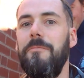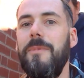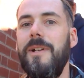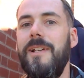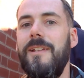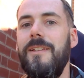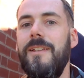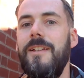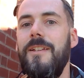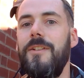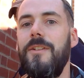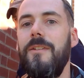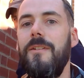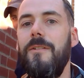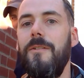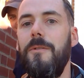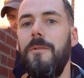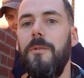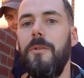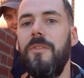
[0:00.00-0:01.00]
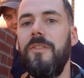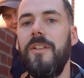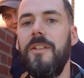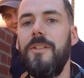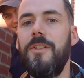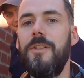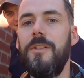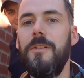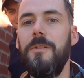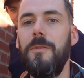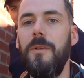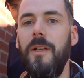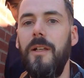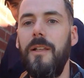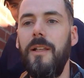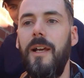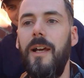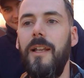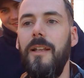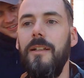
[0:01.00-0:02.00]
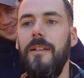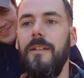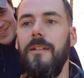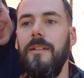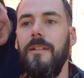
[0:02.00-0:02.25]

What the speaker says: Michelangelo said shoot a lot.